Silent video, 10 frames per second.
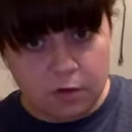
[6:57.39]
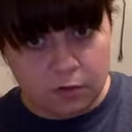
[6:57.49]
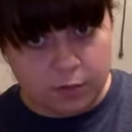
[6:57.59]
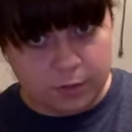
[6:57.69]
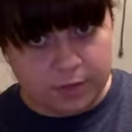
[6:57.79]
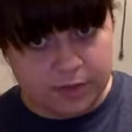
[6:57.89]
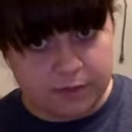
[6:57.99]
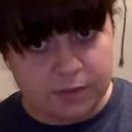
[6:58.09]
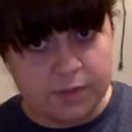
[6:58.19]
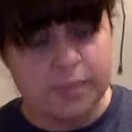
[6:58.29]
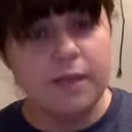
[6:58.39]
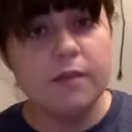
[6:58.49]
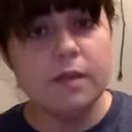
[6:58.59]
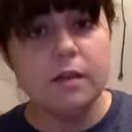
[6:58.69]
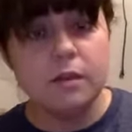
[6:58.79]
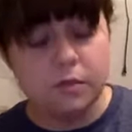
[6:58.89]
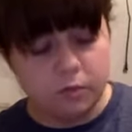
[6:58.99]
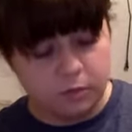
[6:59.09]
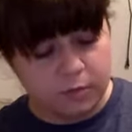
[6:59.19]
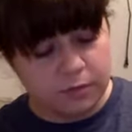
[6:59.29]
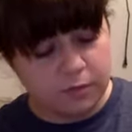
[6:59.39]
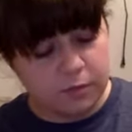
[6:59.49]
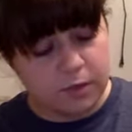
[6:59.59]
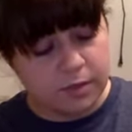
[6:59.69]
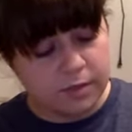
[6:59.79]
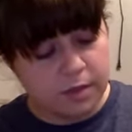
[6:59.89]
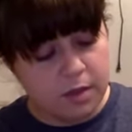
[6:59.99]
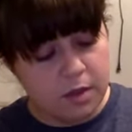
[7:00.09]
4 beats of C7, 2 beats of rest.